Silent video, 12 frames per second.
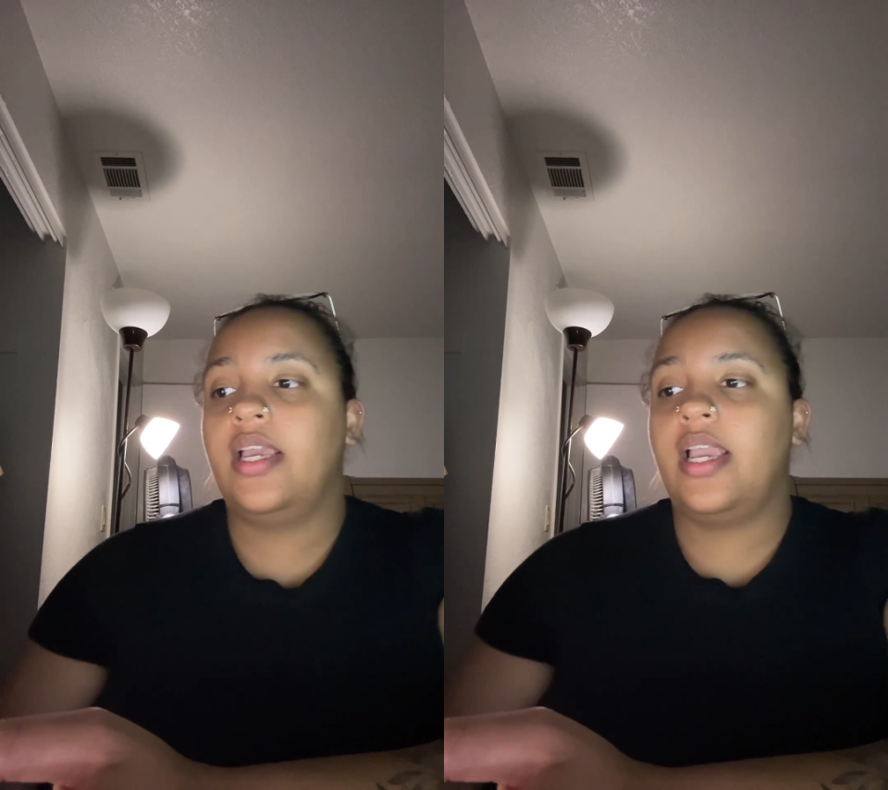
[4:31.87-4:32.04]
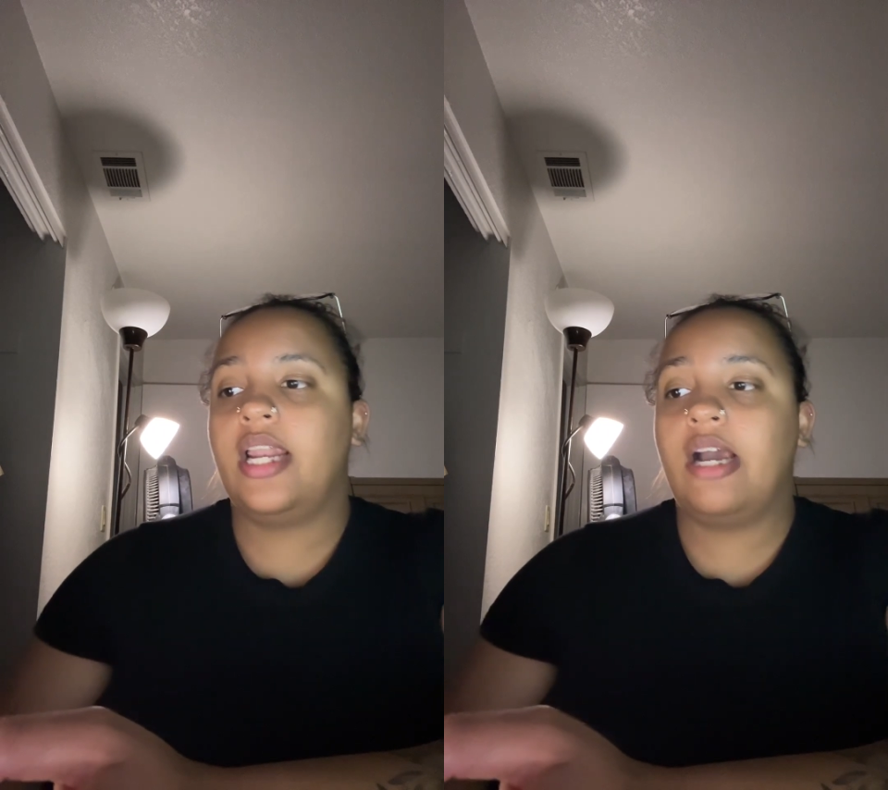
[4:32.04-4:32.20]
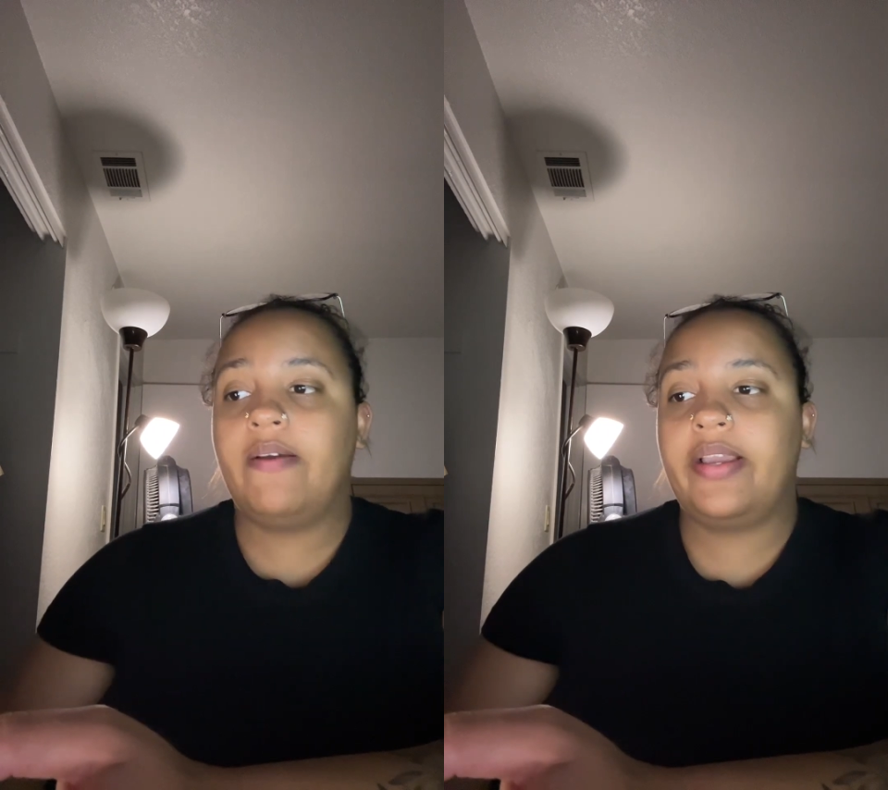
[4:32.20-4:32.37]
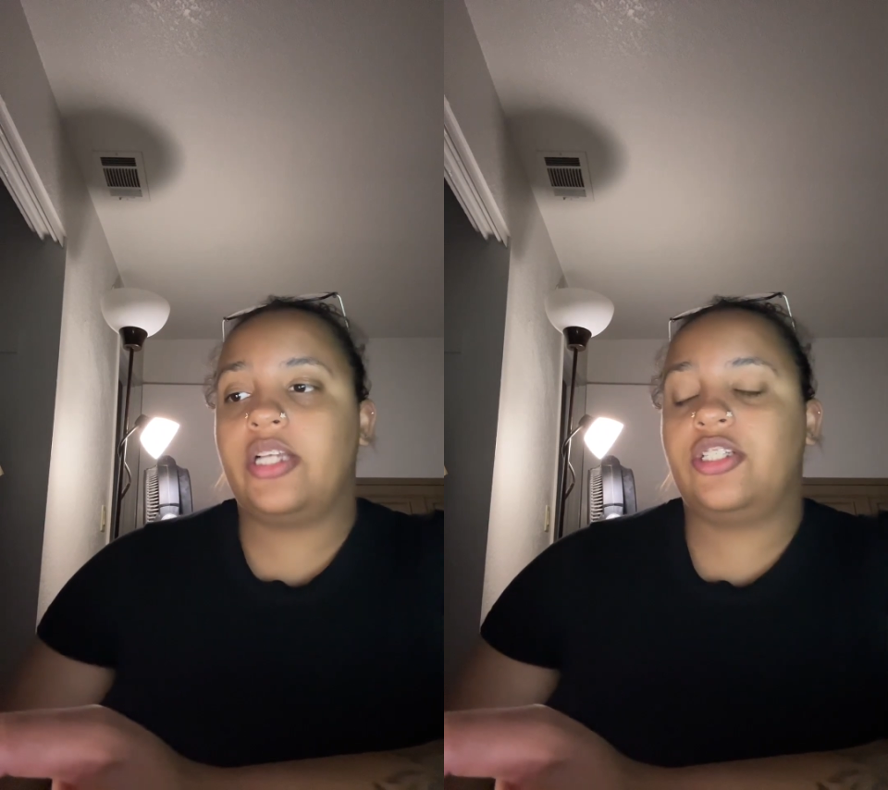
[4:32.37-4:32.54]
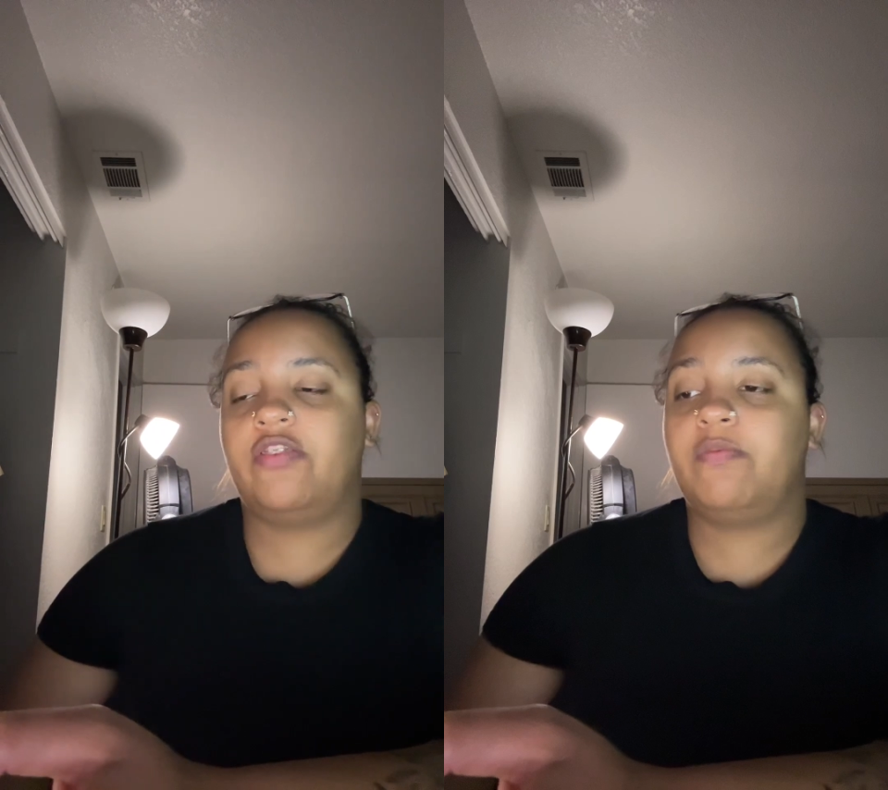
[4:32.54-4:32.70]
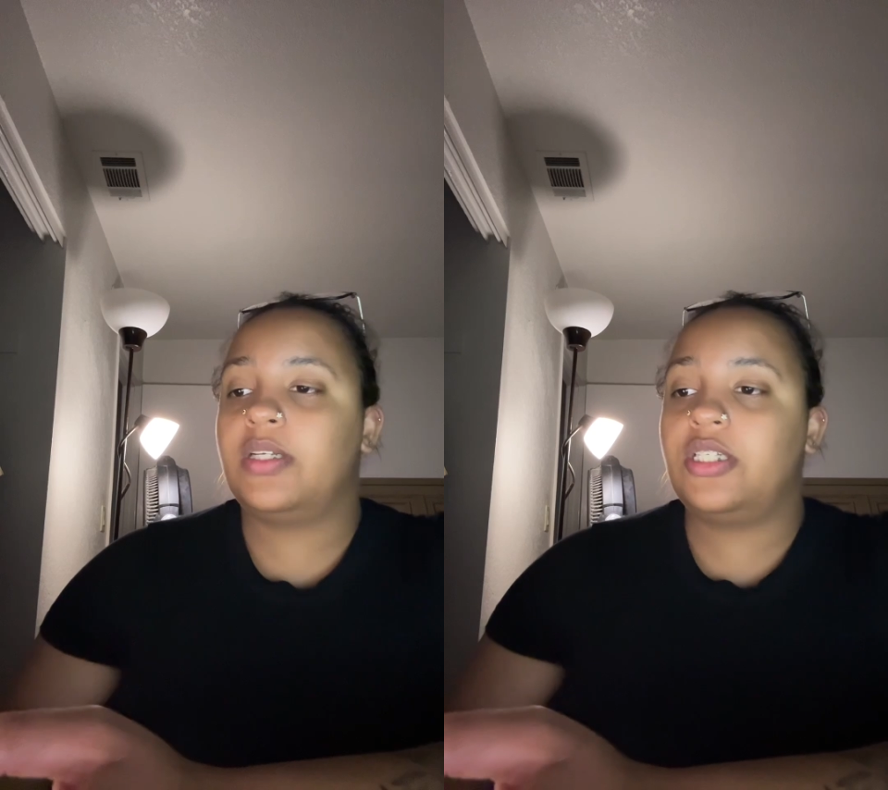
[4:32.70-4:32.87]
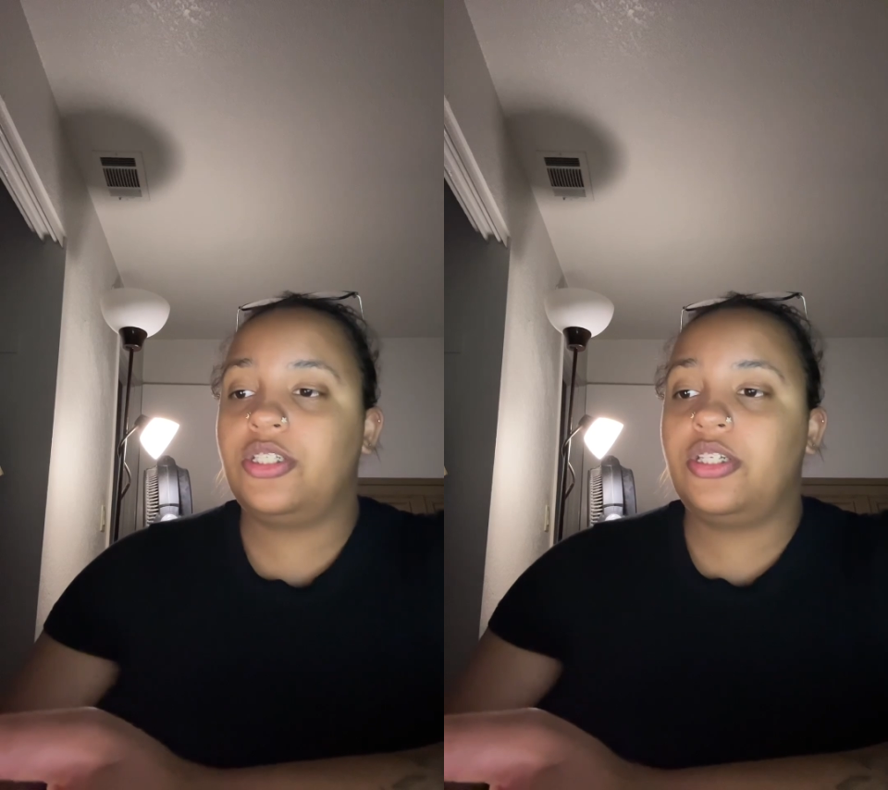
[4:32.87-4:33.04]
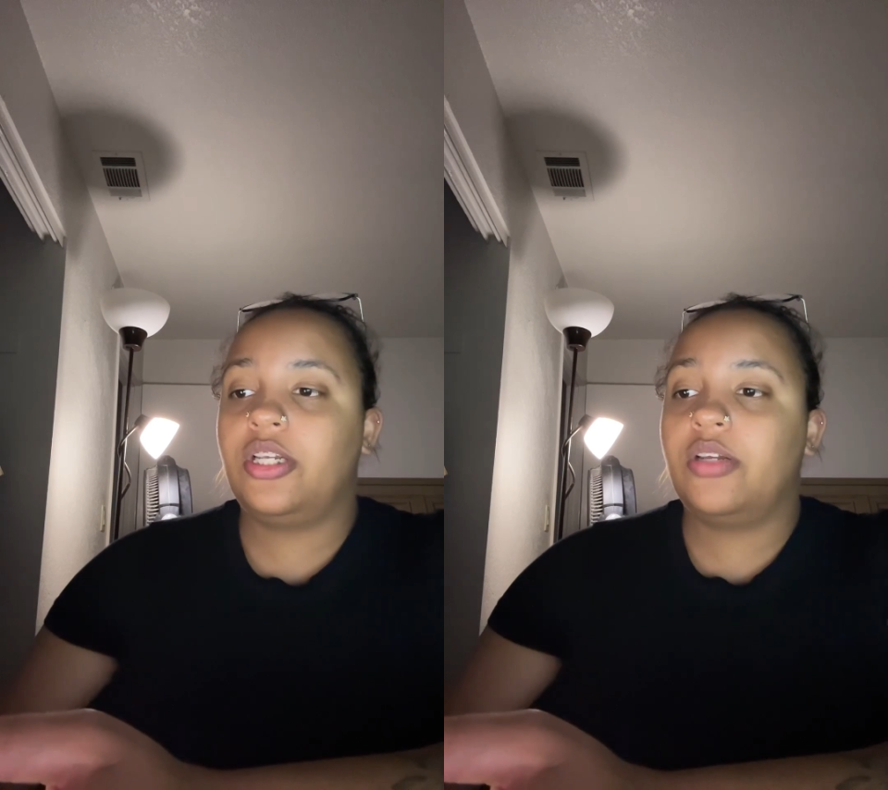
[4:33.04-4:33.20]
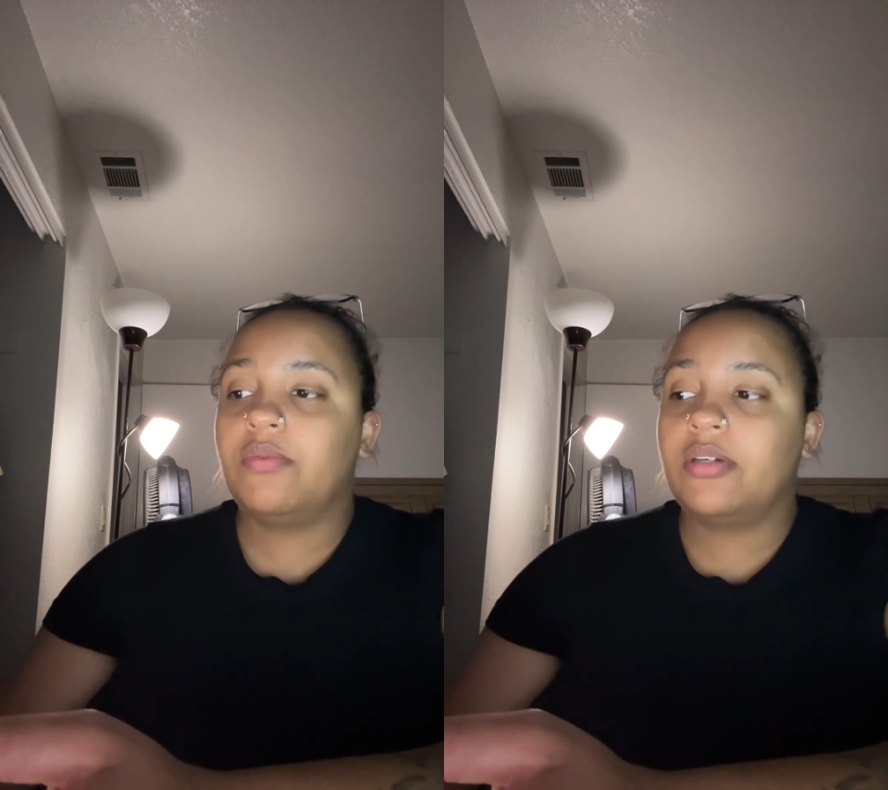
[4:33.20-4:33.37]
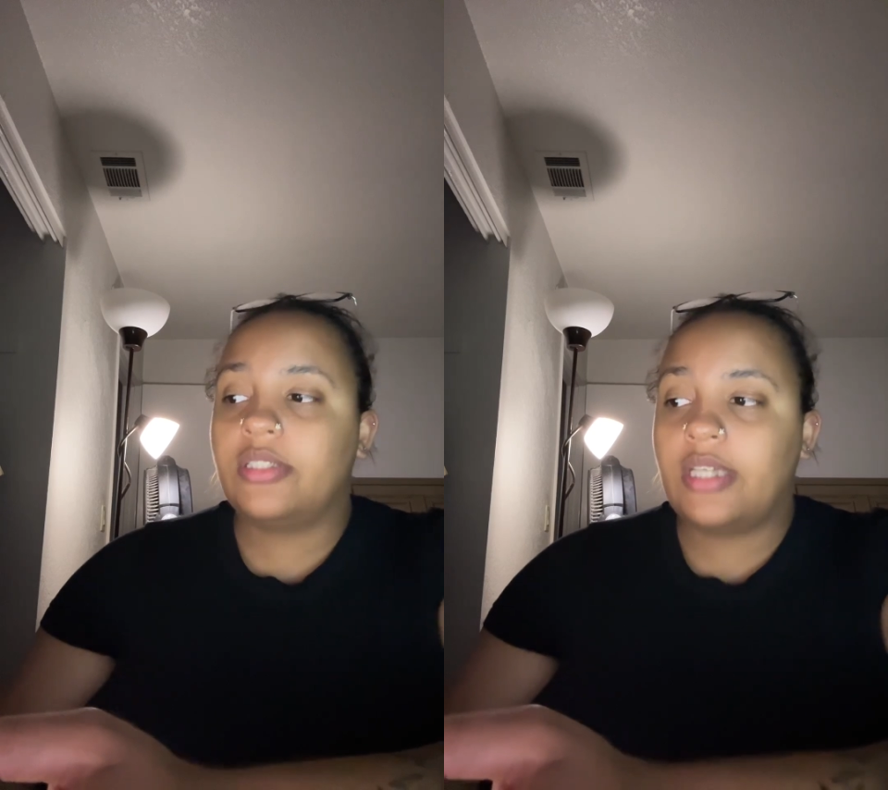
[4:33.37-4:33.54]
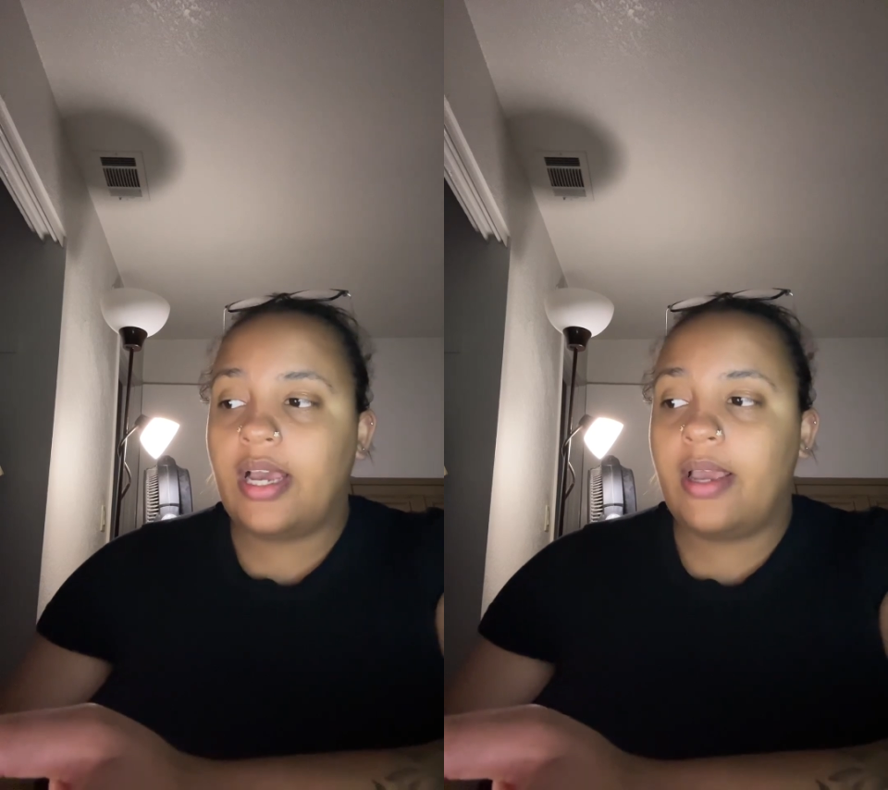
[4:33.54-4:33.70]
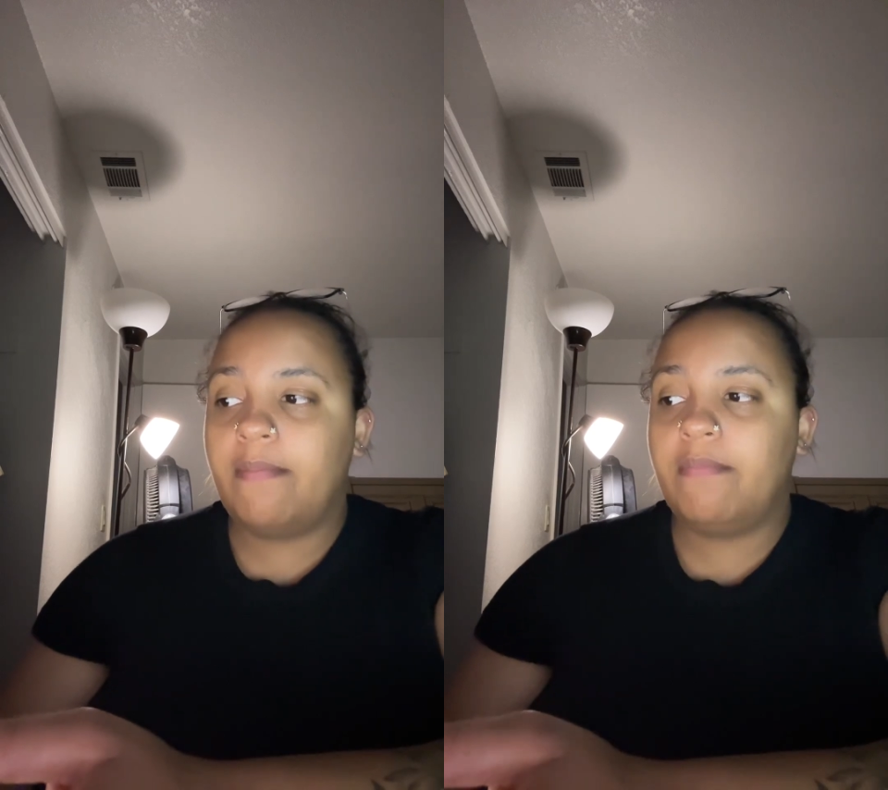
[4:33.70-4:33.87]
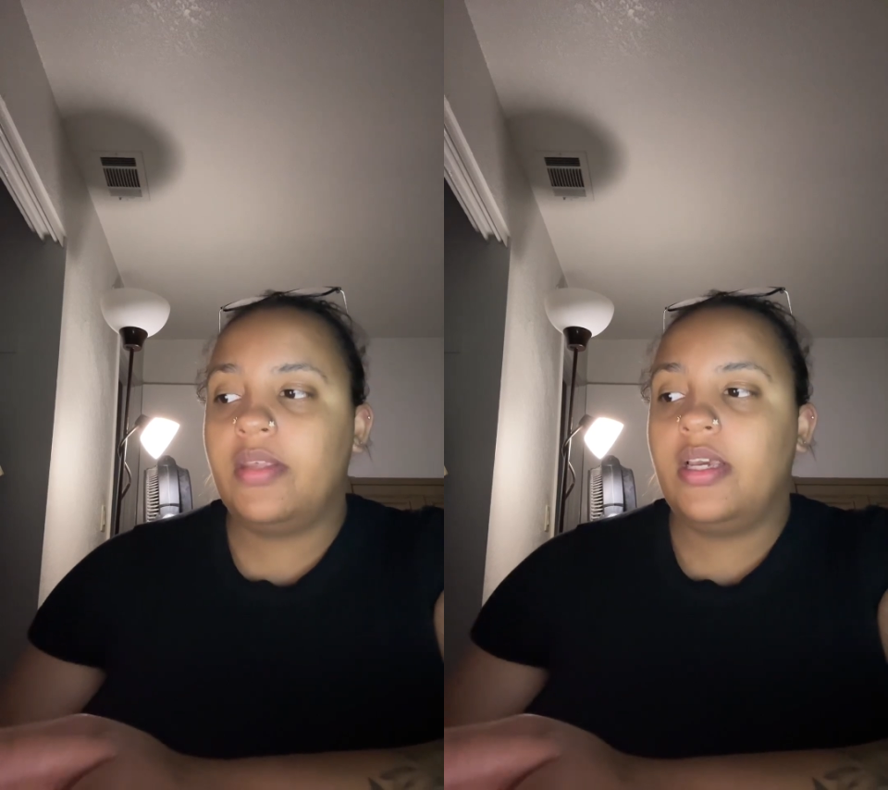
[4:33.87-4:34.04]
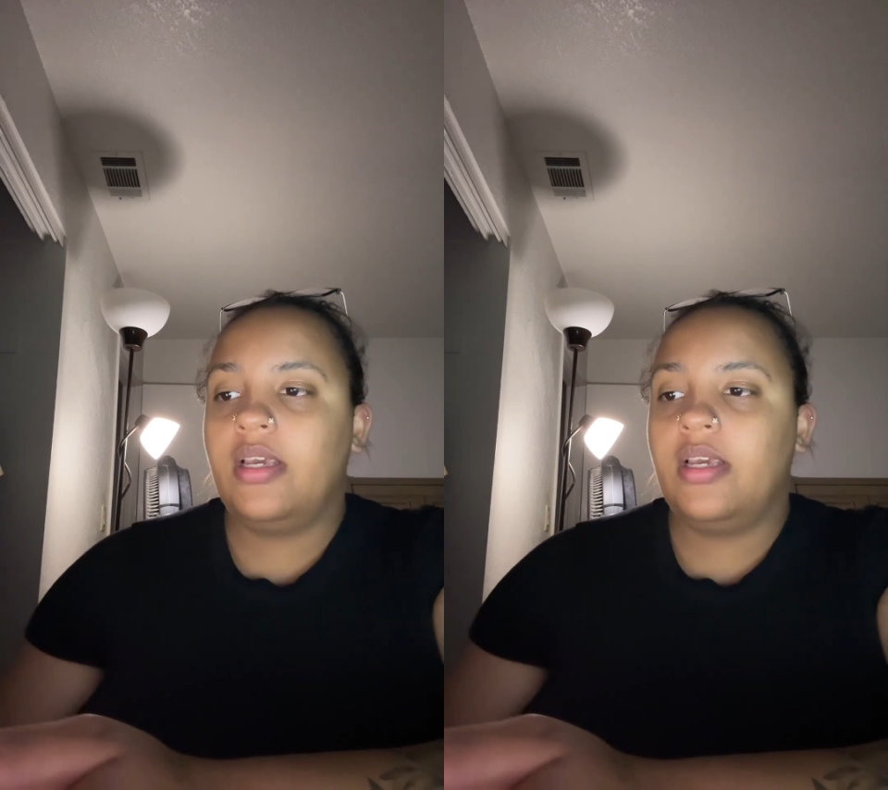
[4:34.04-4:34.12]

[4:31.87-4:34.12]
and how I can shift my teaching in real time.